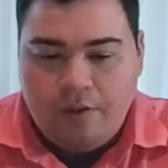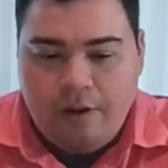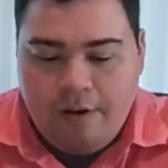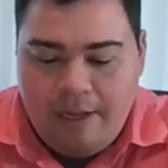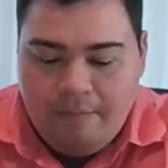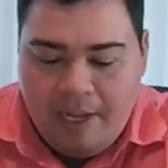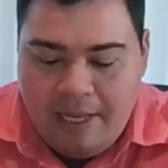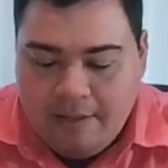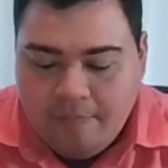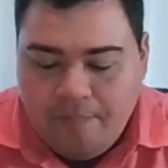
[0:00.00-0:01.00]
Alright,
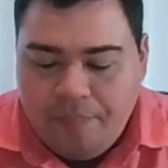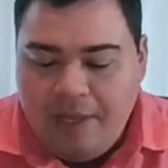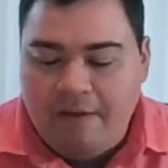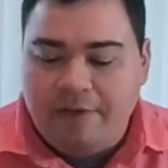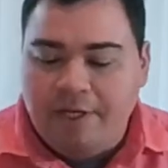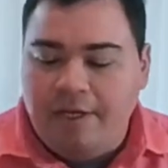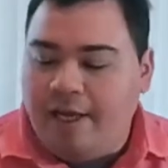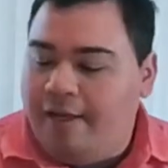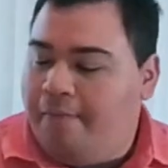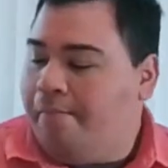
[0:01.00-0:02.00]
Mike, have a good night.